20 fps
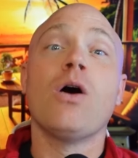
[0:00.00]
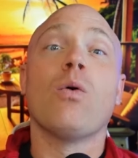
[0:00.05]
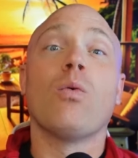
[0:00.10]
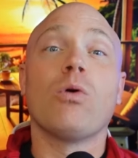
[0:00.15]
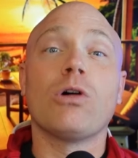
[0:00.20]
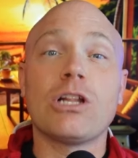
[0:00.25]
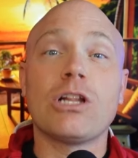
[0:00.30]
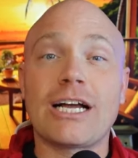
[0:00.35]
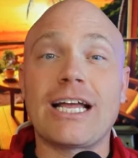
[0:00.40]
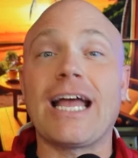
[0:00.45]

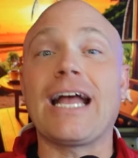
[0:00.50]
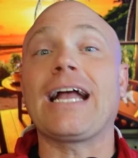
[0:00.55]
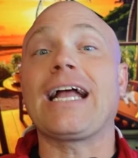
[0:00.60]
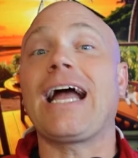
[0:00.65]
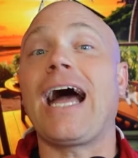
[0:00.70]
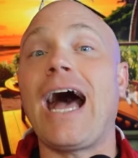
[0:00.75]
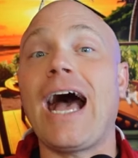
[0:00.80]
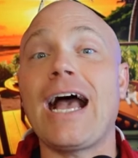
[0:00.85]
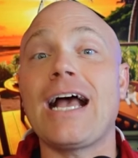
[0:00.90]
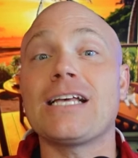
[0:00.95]
We'll look at
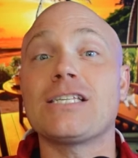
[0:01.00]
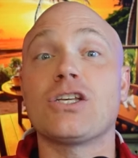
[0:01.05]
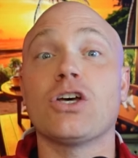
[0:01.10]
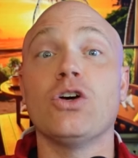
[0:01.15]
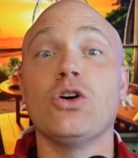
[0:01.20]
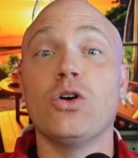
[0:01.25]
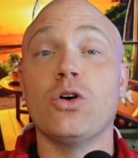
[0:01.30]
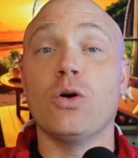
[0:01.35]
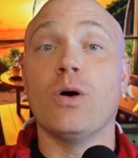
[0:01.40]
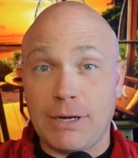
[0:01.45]
guys
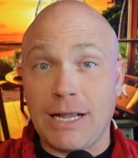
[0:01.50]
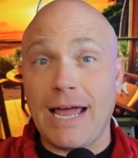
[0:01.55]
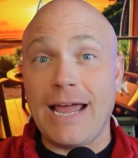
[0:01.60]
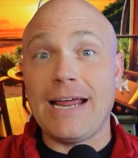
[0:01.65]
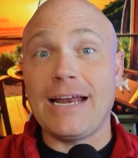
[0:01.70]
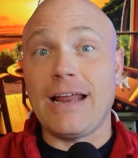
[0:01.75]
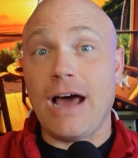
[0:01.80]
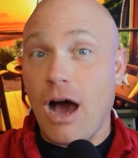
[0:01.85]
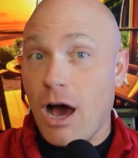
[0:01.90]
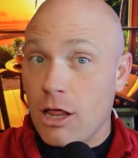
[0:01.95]
who
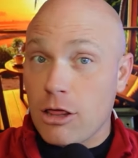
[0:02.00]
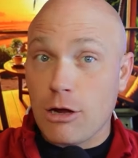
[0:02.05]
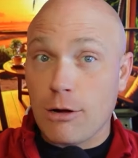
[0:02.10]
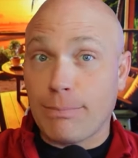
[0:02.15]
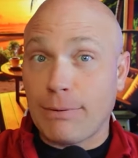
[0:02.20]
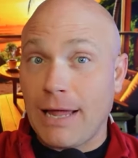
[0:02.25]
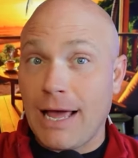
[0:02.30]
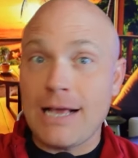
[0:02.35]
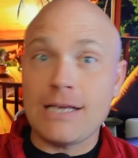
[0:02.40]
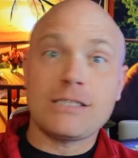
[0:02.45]
played other
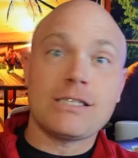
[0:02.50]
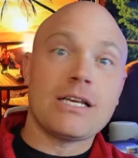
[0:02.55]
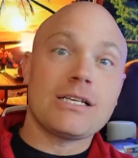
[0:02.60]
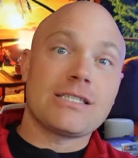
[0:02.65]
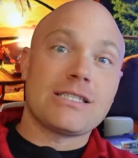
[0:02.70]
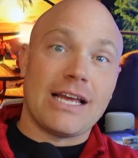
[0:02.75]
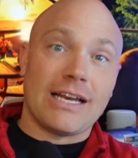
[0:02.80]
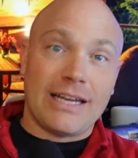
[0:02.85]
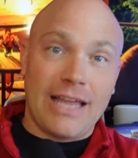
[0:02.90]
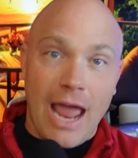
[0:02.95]

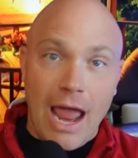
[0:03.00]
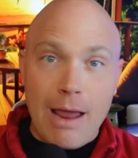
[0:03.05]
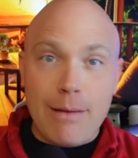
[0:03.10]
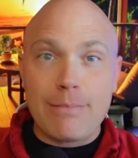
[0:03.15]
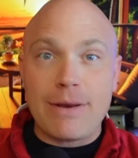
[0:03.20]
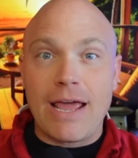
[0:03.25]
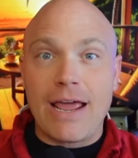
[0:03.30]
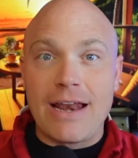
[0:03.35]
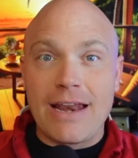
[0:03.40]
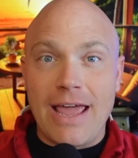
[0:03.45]
places, then
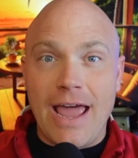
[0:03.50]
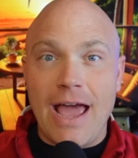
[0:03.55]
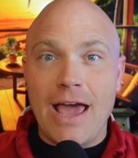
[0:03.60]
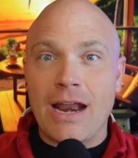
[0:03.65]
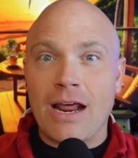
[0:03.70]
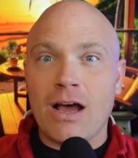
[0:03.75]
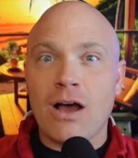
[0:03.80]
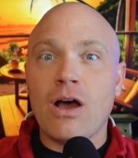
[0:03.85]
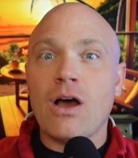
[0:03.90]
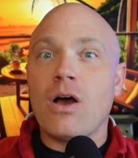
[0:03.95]
came to
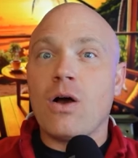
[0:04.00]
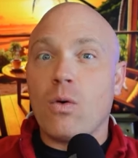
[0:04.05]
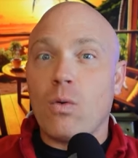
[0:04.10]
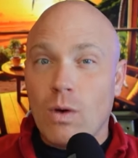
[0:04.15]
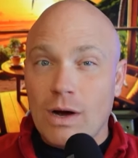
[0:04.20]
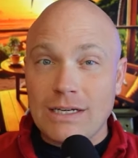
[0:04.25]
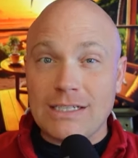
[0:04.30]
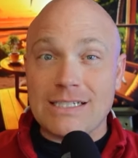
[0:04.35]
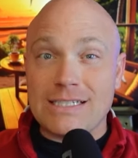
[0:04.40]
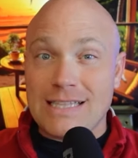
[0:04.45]
Indiana.
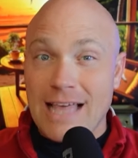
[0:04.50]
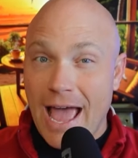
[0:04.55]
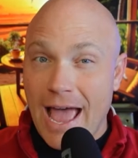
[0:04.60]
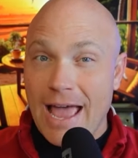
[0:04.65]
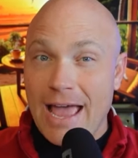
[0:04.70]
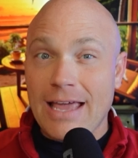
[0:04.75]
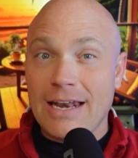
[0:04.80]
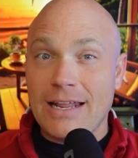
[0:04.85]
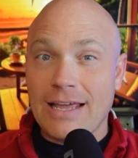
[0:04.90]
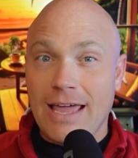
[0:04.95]
What does
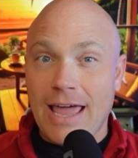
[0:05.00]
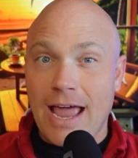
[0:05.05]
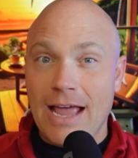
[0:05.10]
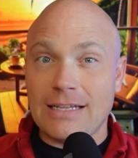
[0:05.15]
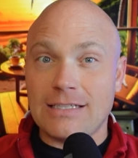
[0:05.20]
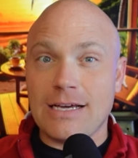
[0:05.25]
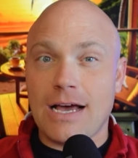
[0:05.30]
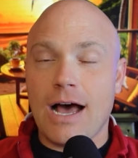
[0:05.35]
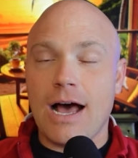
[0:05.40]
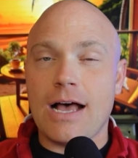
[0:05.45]
that
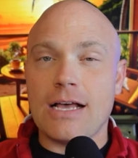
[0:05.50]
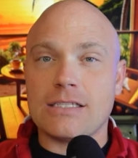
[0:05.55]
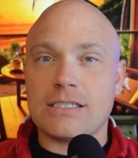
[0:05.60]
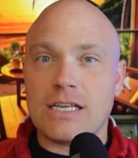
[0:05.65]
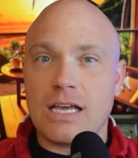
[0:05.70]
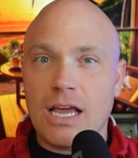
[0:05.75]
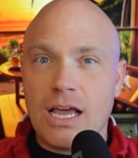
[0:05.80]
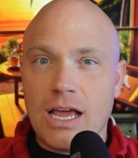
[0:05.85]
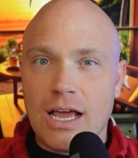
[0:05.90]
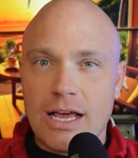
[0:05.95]
indicate to us?